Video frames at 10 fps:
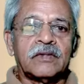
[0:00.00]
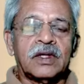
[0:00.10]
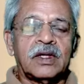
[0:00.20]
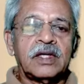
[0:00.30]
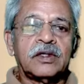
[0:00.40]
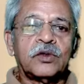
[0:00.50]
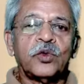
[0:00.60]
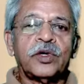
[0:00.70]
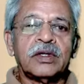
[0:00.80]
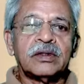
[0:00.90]
like a
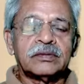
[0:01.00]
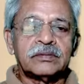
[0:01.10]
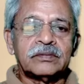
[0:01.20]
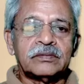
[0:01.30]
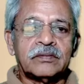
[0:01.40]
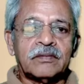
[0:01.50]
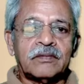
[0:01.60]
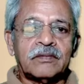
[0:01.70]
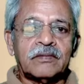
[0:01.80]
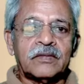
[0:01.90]
queen,
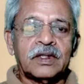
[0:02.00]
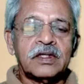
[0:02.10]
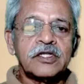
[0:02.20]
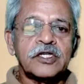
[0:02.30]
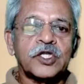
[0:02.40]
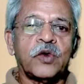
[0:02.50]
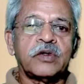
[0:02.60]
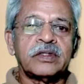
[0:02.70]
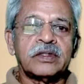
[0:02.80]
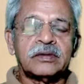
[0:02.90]
it is escorted,